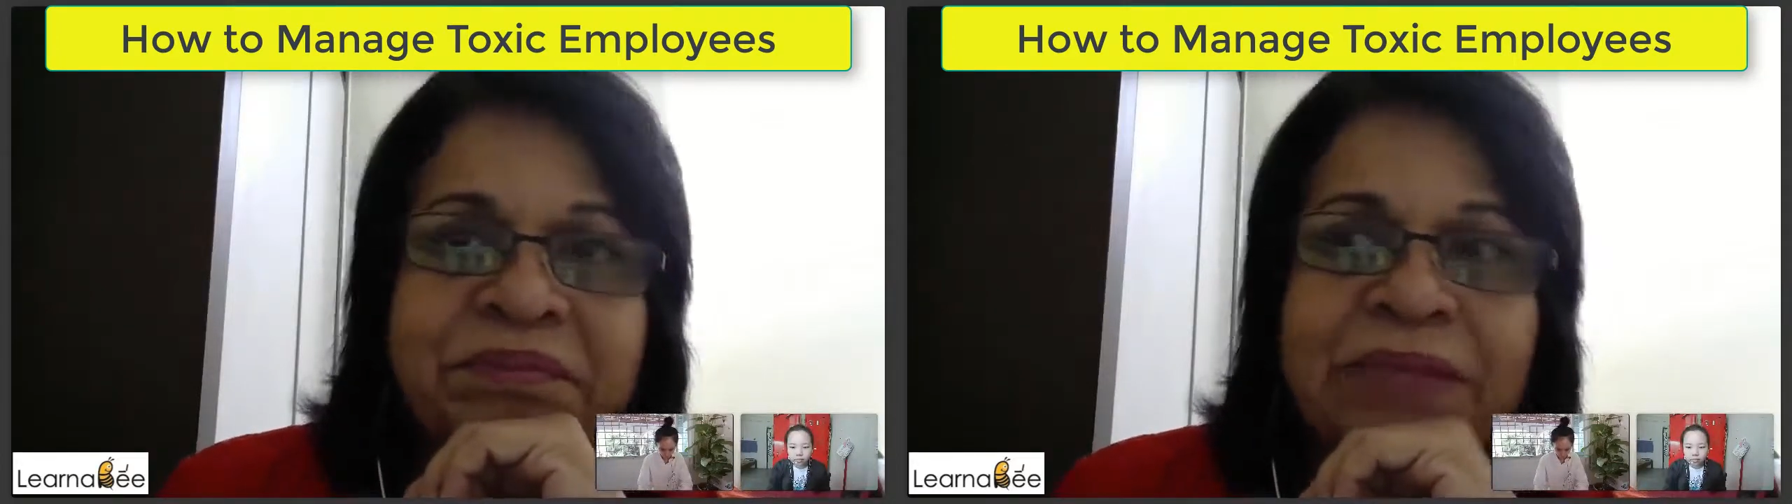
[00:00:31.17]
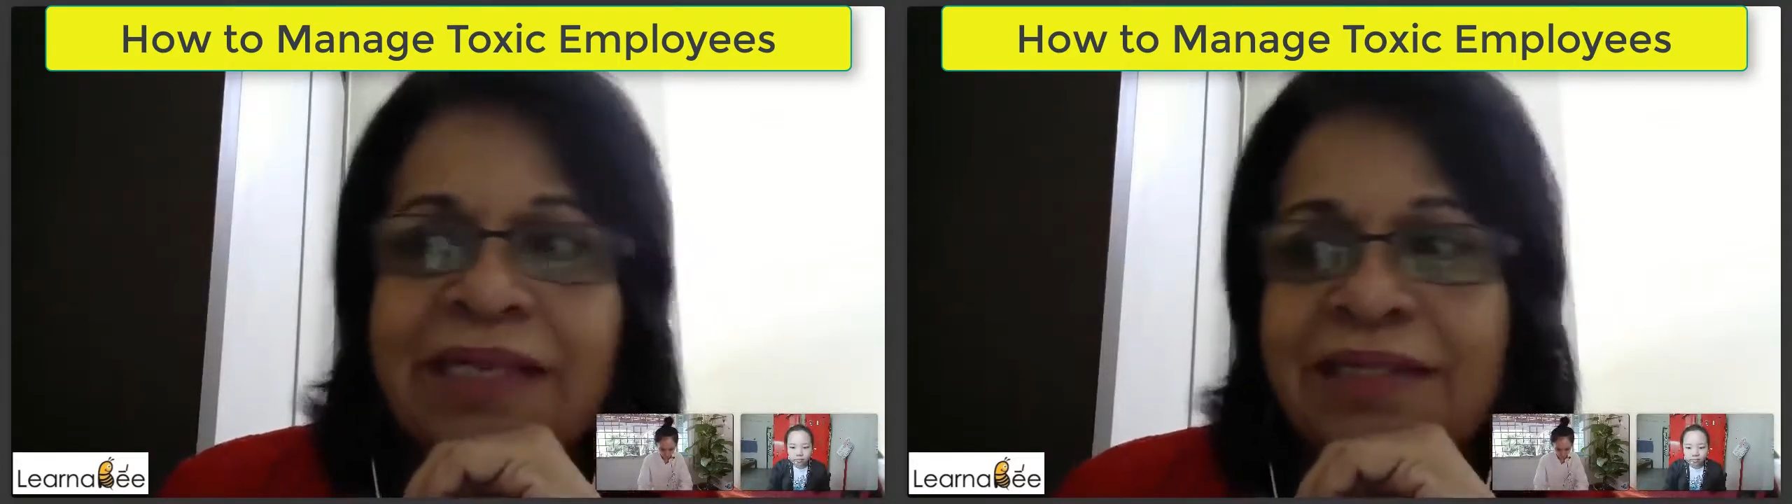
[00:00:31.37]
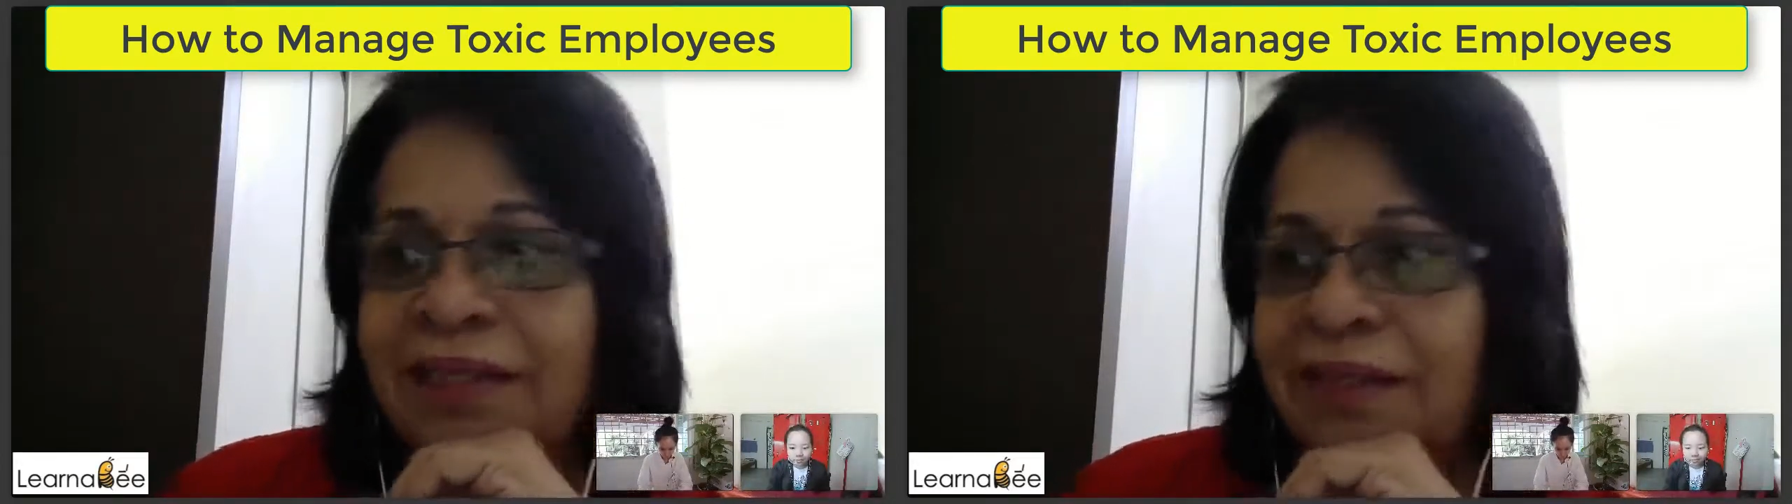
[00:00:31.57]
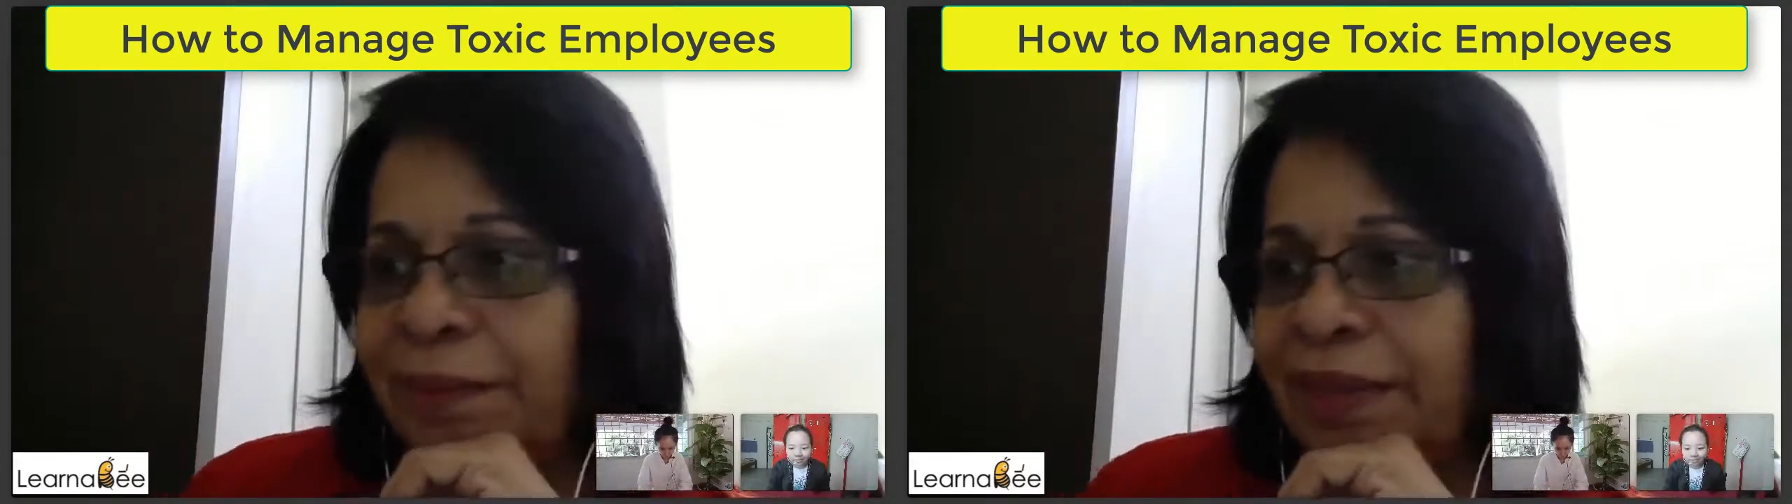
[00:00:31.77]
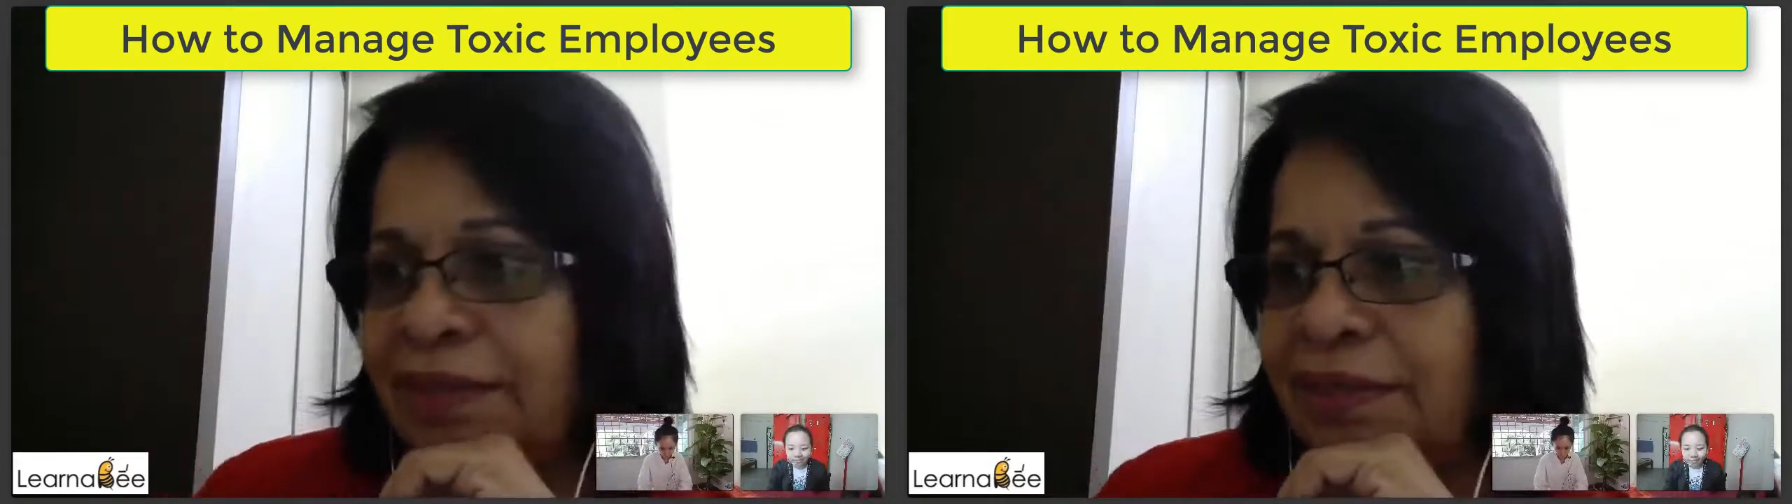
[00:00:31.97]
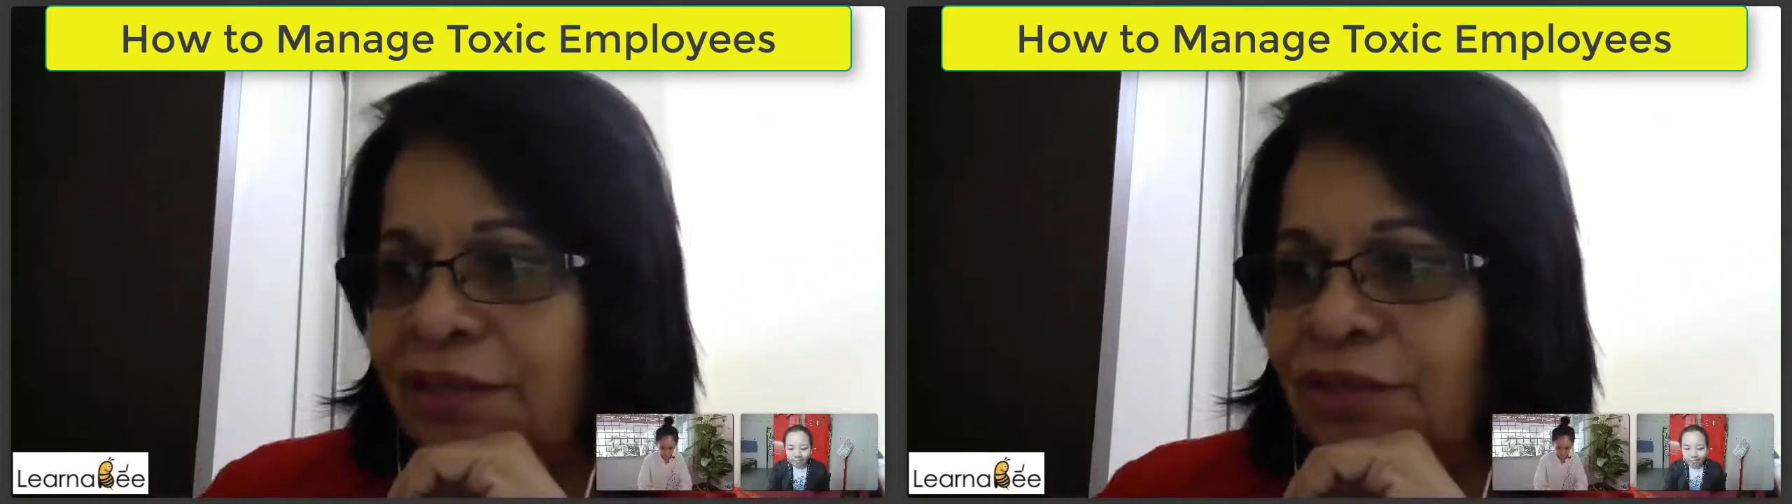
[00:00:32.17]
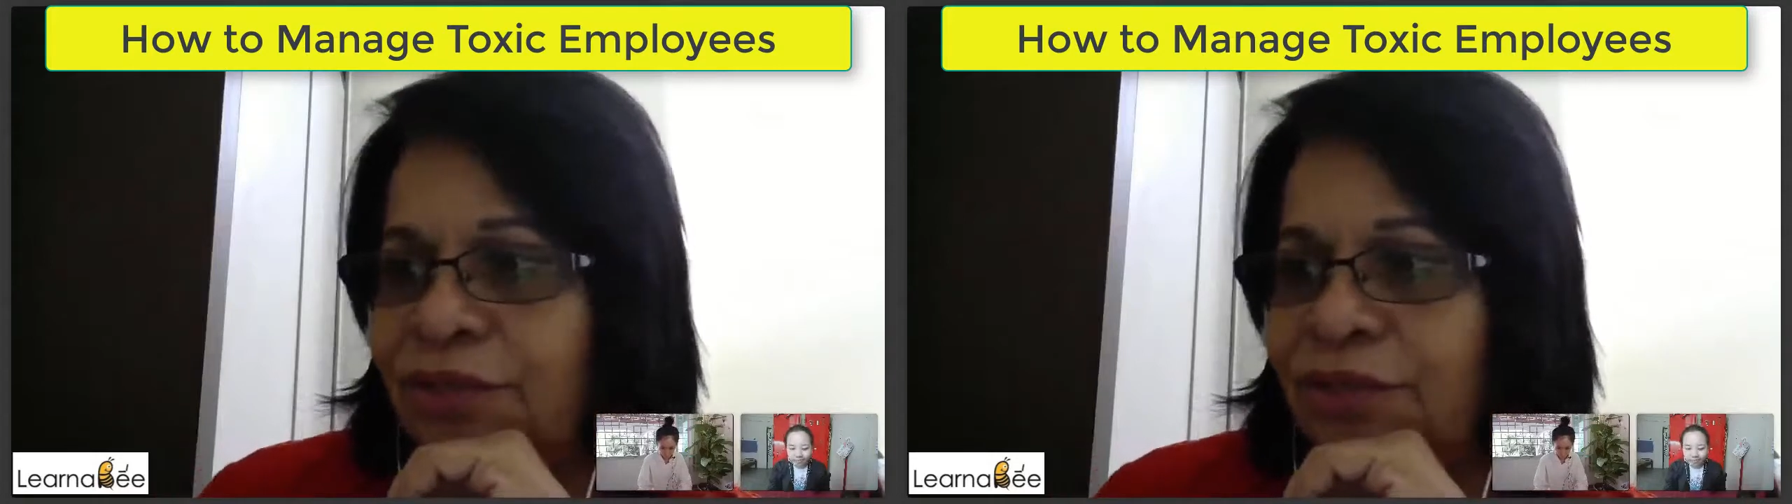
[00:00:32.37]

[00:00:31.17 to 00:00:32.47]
Is it the best thing to